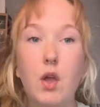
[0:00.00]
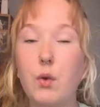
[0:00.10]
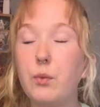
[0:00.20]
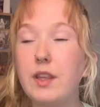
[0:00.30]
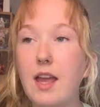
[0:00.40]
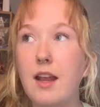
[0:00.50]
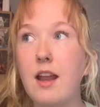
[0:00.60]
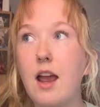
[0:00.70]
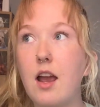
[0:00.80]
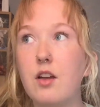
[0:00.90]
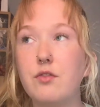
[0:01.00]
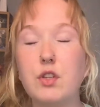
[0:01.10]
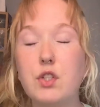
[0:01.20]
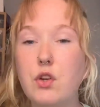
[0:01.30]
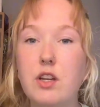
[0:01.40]
We then have
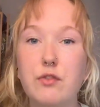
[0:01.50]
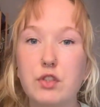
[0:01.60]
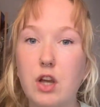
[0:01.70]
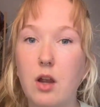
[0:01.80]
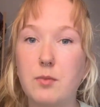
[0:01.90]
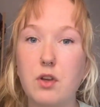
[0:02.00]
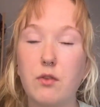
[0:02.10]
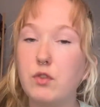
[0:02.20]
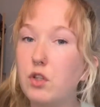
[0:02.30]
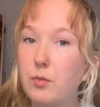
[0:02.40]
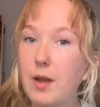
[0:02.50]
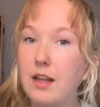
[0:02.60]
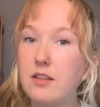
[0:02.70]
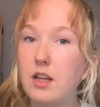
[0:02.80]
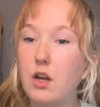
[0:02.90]
2 different types of duck
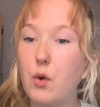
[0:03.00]
pattern.